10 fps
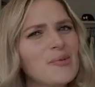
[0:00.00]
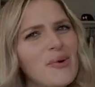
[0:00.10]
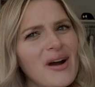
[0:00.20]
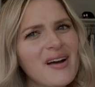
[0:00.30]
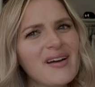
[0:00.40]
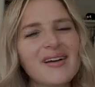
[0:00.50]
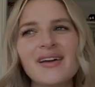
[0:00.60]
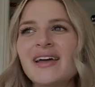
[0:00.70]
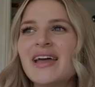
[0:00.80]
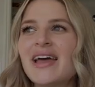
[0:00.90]
what?
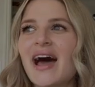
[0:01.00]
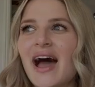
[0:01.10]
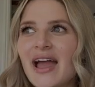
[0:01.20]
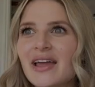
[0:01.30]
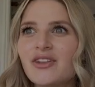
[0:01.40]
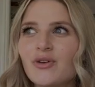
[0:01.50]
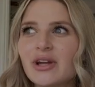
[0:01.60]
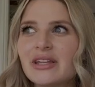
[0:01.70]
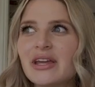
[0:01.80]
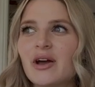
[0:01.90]
I had no
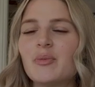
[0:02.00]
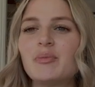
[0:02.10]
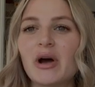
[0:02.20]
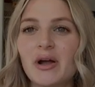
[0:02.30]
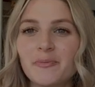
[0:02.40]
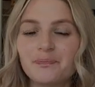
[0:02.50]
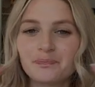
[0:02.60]
idea. But